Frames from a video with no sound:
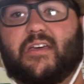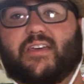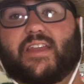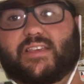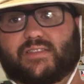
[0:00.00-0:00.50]

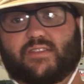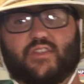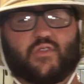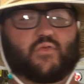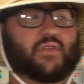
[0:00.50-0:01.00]
It is
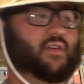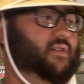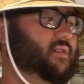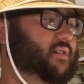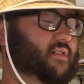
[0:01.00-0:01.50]
noon,
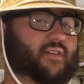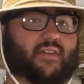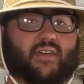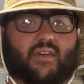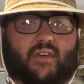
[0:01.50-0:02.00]

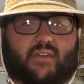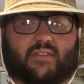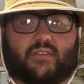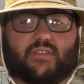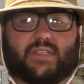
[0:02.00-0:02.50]

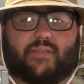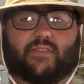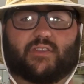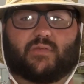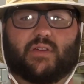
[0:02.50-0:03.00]
so you just give
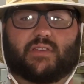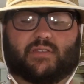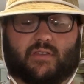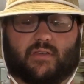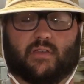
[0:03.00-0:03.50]
it a little twist.